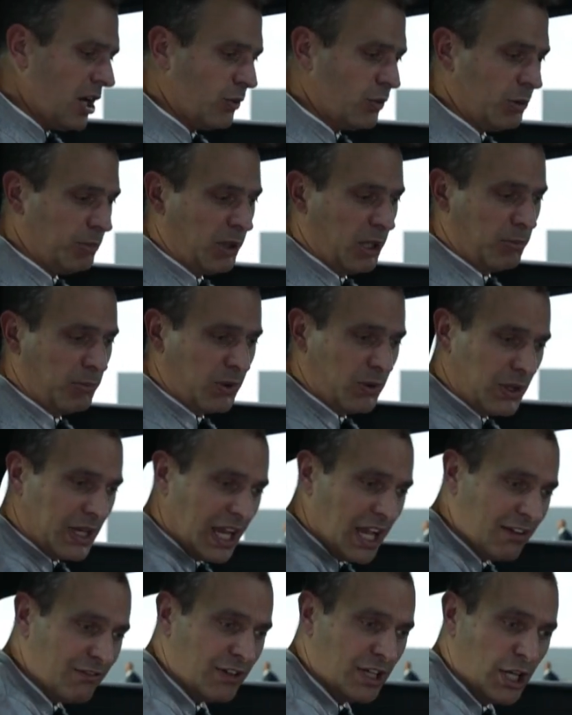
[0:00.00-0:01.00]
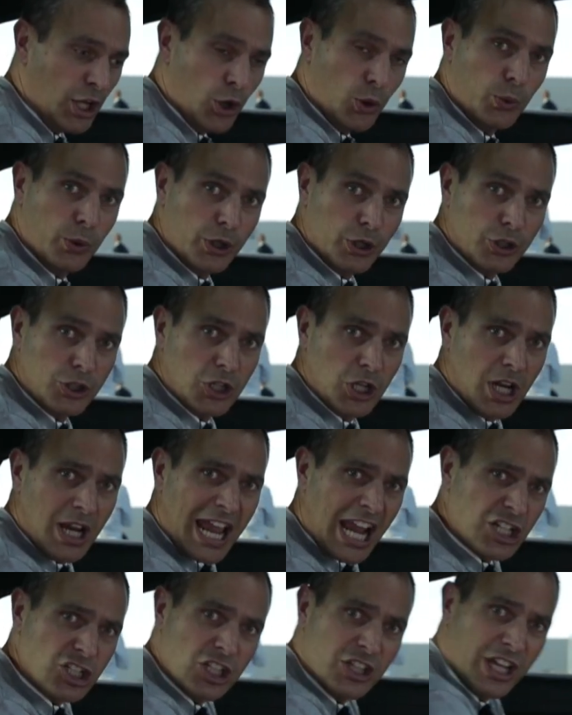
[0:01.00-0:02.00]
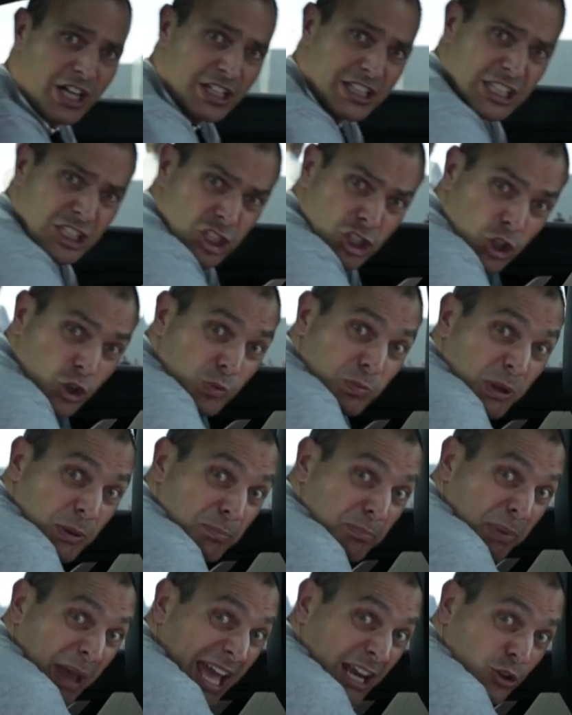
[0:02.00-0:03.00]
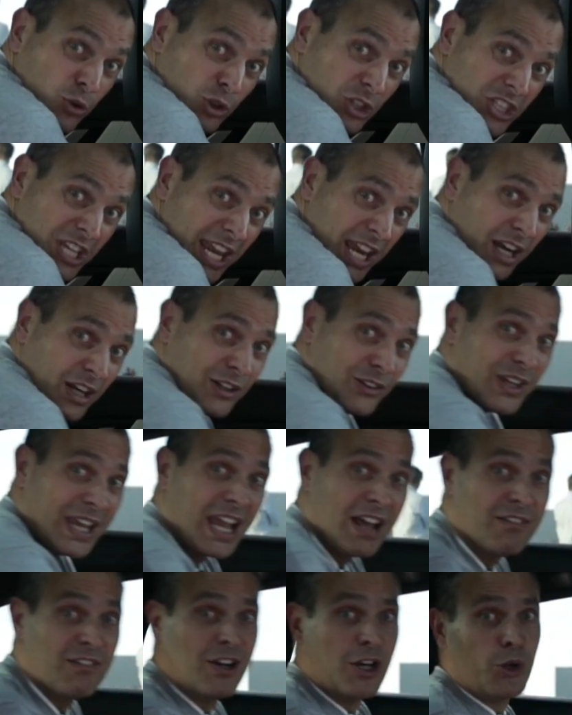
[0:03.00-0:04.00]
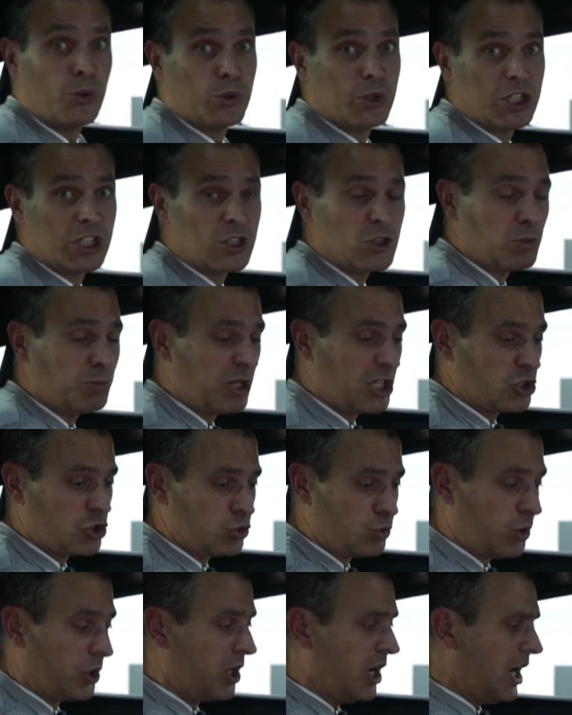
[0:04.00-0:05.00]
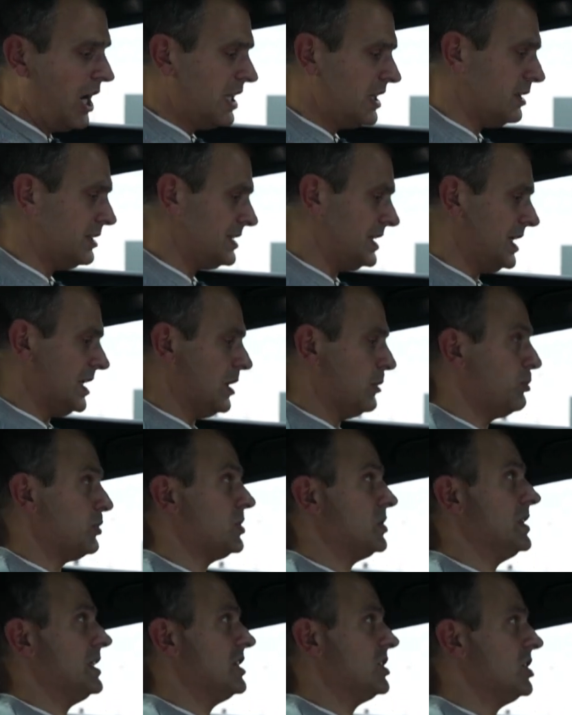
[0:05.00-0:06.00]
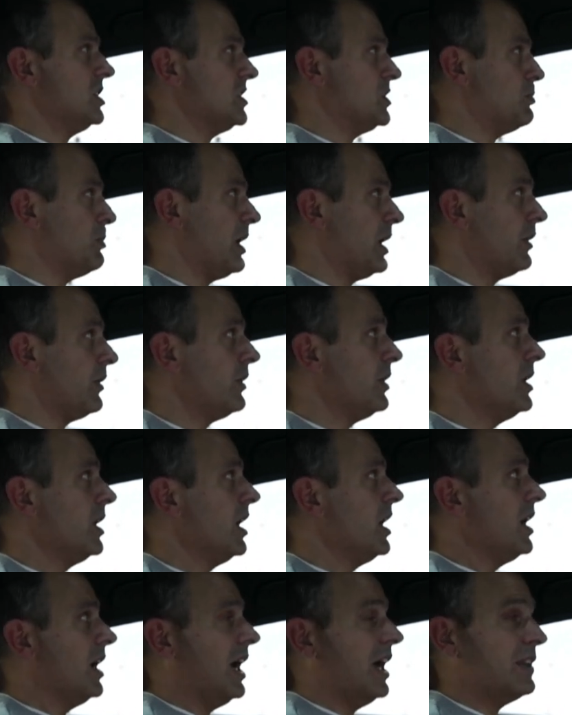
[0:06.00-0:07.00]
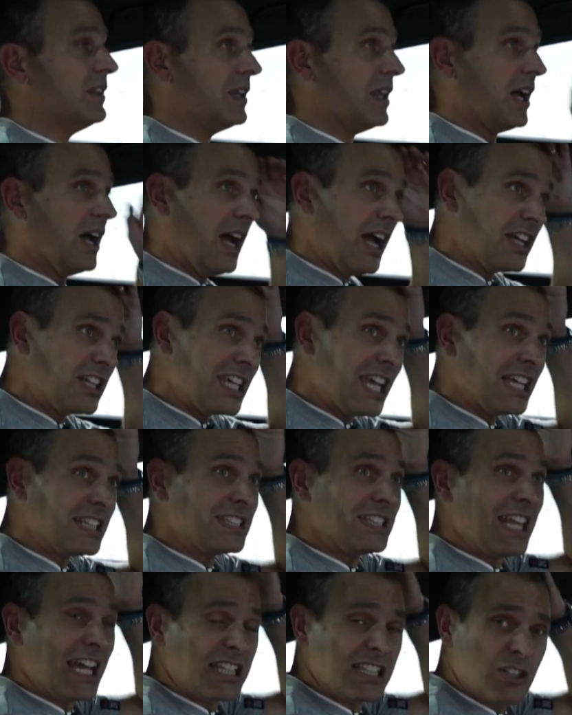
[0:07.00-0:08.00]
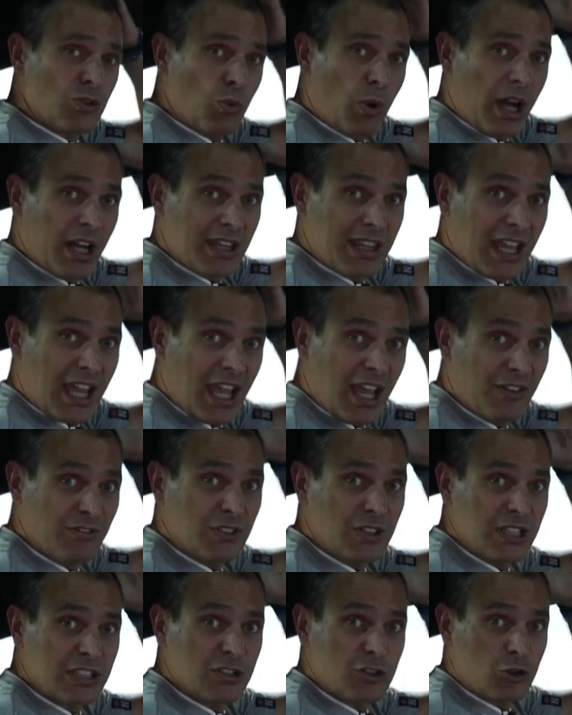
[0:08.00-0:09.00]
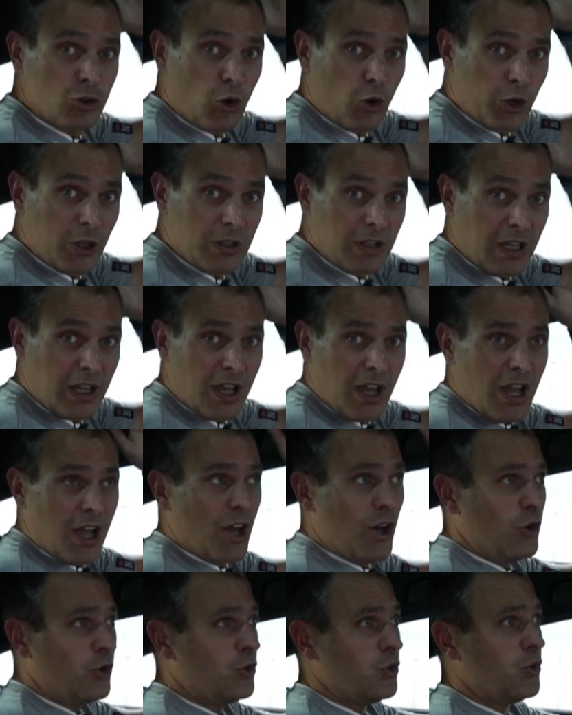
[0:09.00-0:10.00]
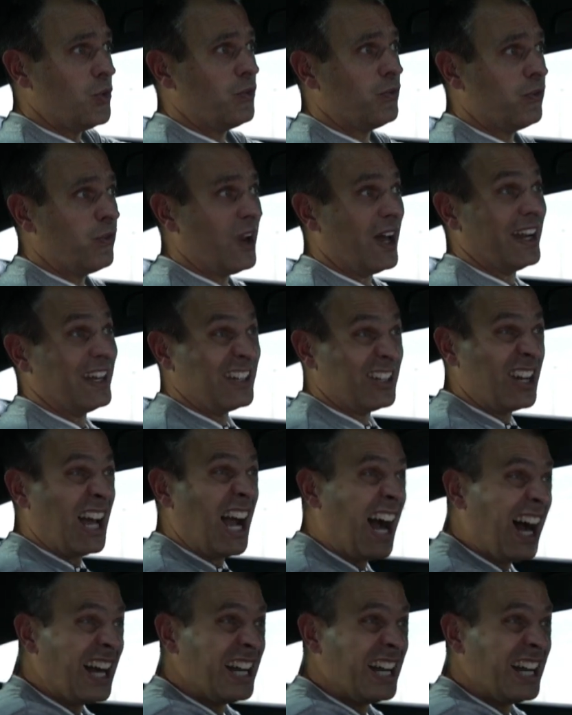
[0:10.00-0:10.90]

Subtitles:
Remember they have lowered, actually there should be batteries here, and they have lowered it to make sure the seating position is better. And I guess that's why they have destroyed the roof line and